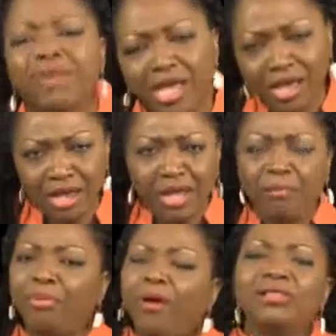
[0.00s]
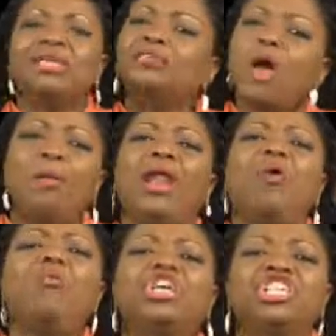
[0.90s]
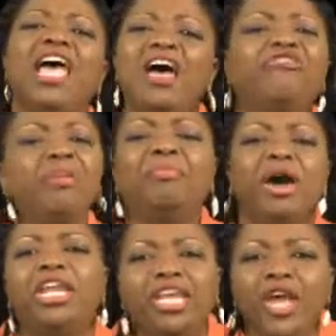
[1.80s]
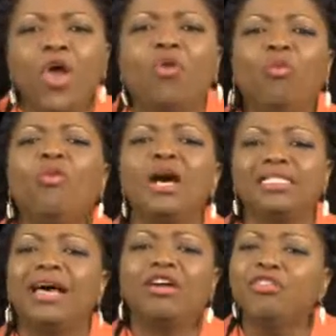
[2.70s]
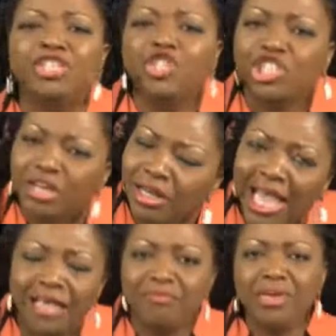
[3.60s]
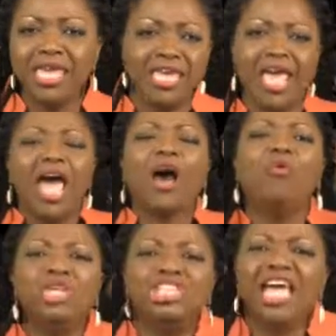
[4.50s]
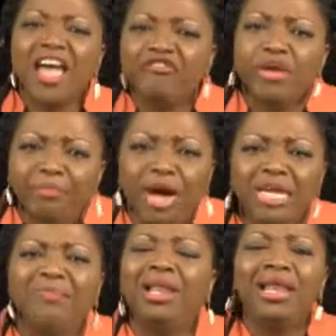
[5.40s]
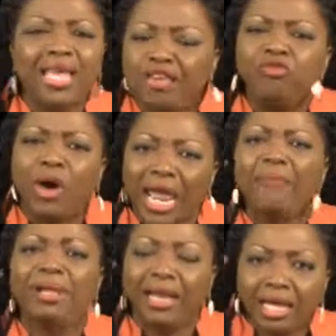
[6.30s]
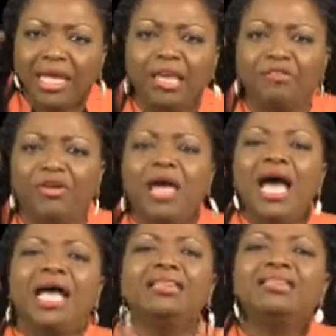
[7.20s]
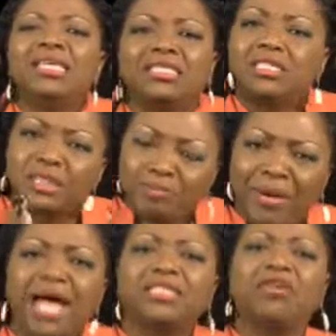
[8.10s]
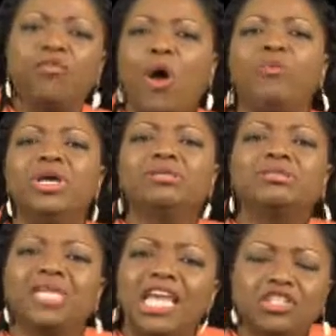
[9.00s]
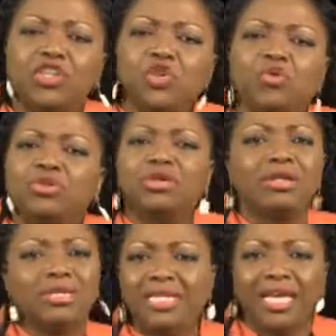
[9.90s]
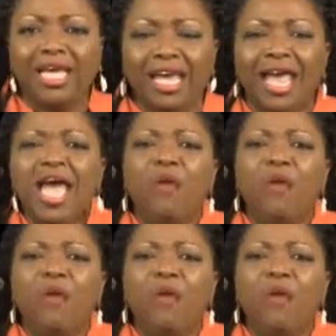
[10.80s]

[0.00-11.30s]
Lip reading: me. Paul says, come on, I wish everybody was a Christian like me. I wish everybody believed what I believe. And this is part of what we are saying to you today.